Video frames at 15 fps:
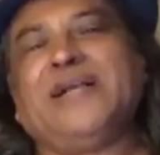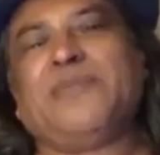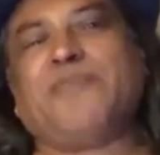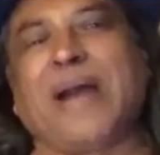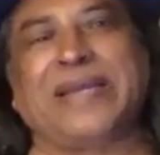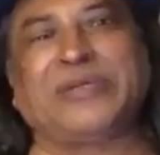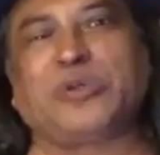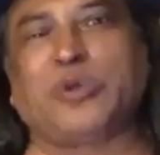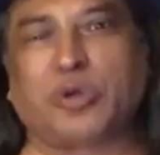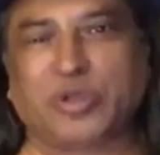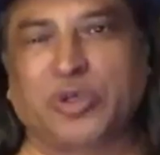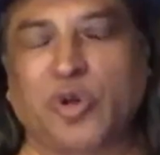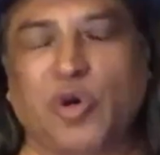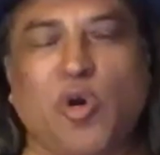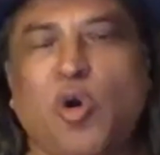might not
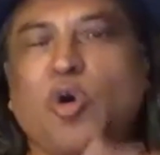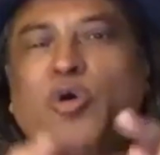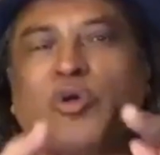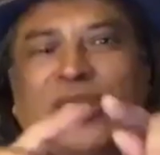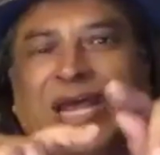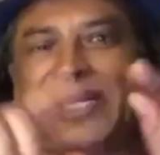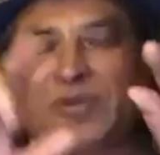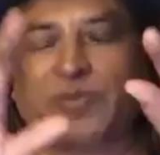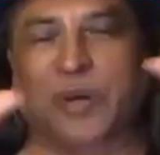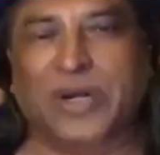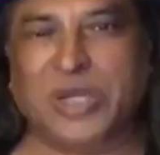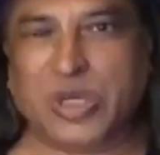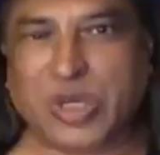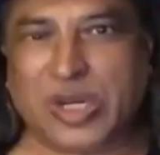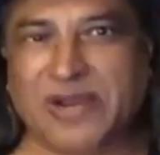know, oh, that
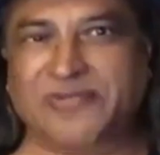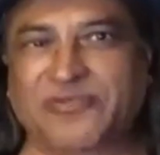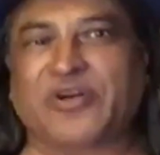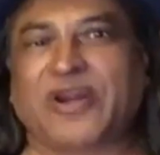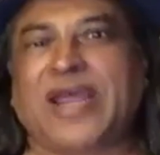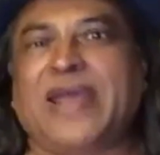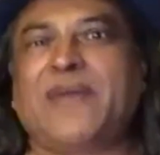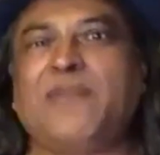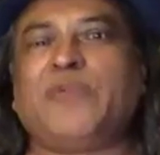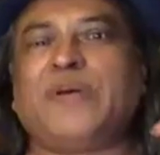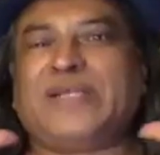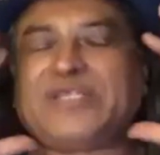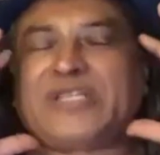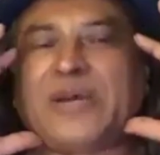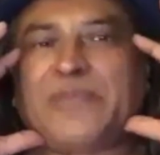particular frame when
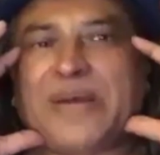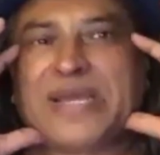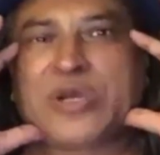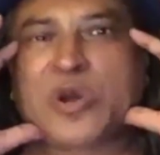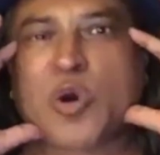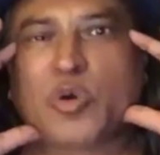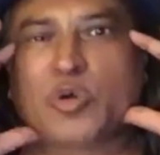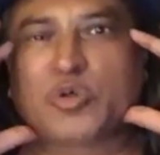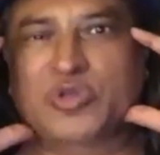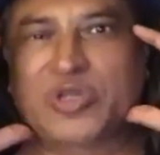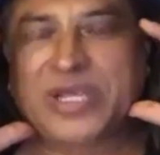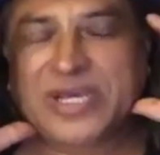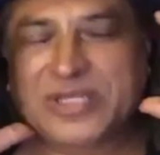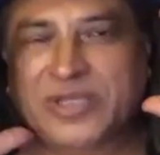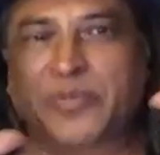Sanmay goes
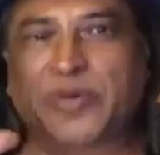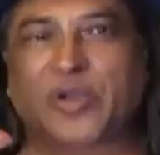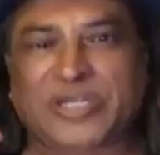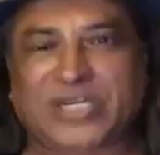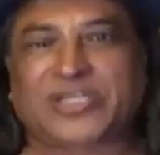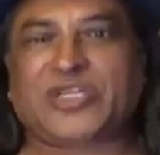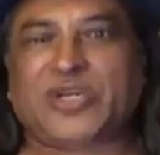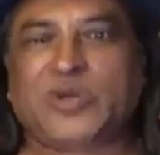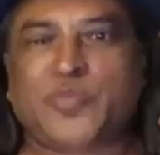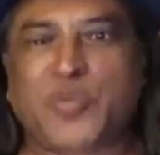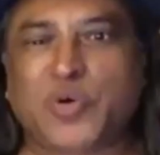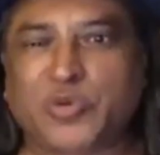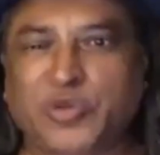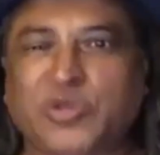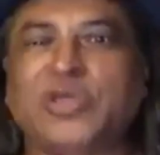near the projection
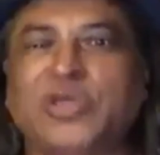booth,